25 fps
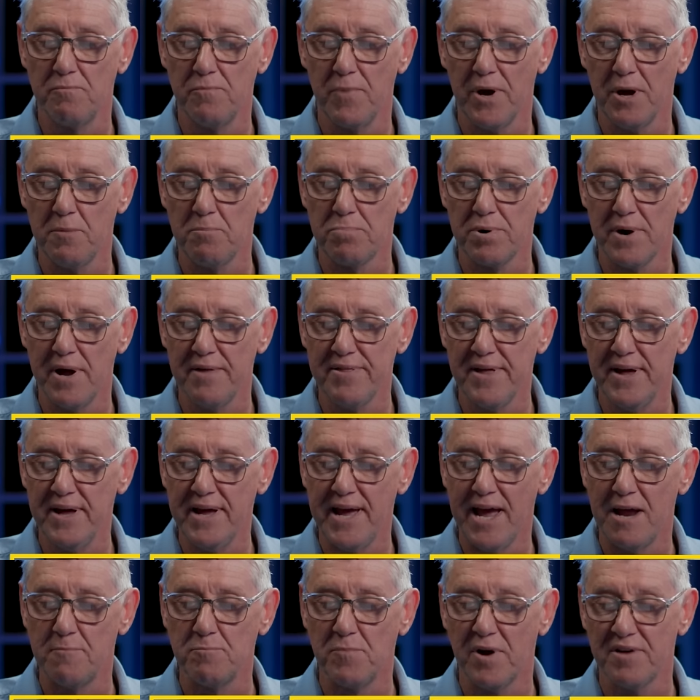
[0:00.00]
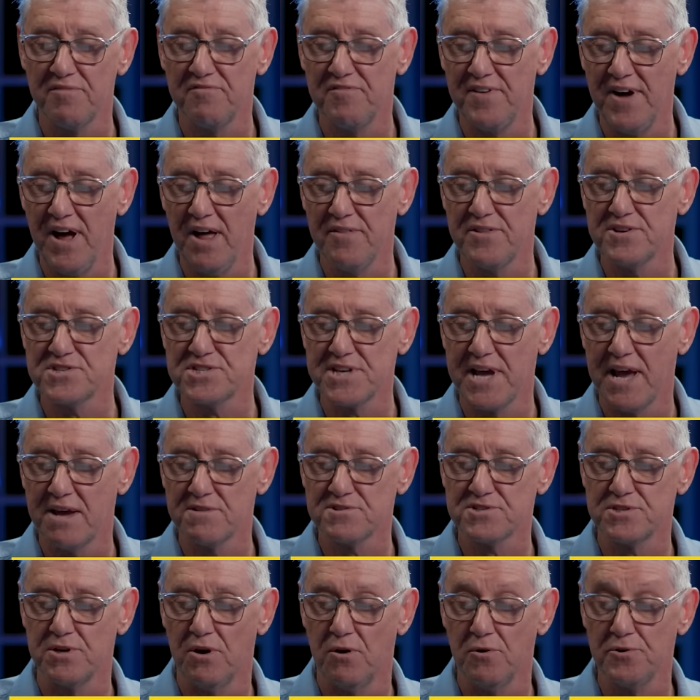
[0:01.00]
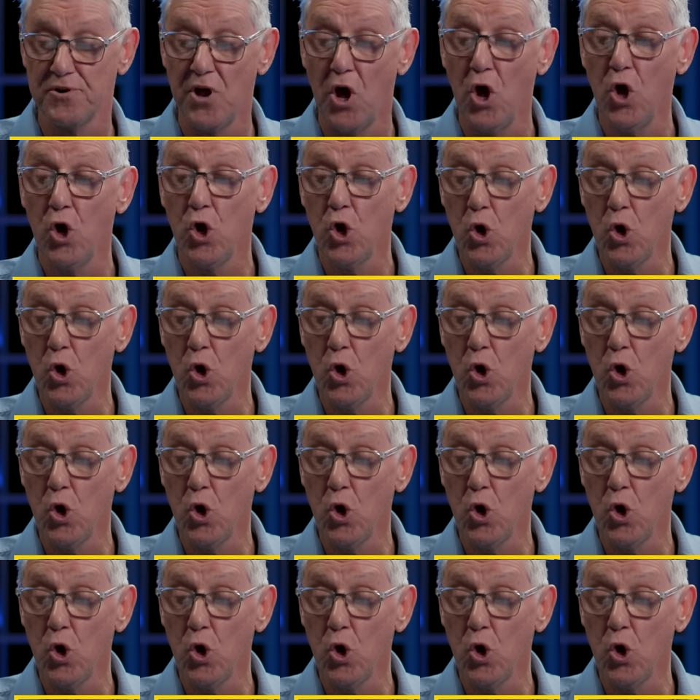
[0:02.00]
My brother and my father's household,